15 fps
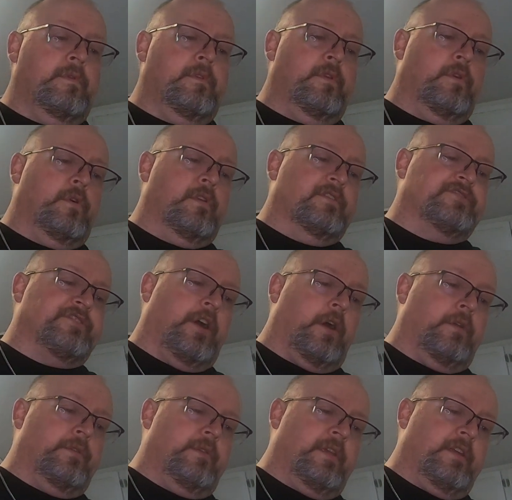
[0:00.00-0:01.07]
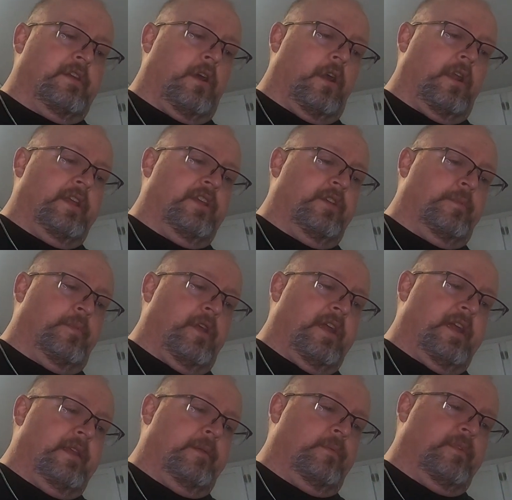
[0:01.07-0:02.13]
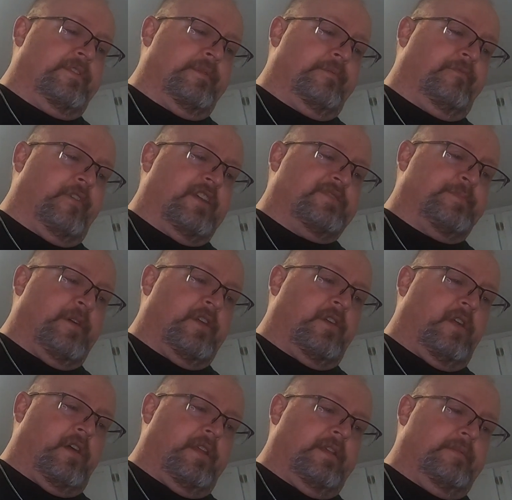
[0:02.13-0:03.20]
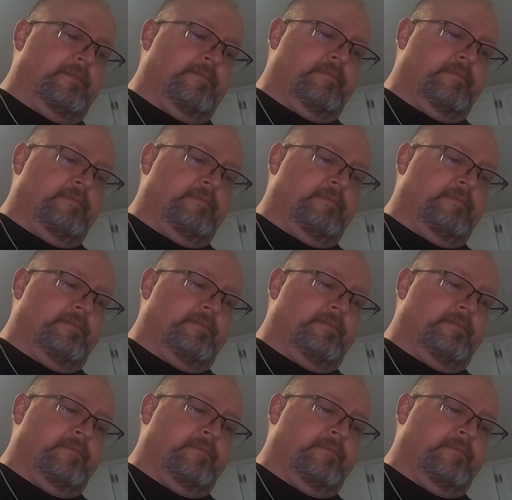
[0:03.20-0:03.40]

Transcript: You're going to salt and garlic your bread with the fresh butter on it.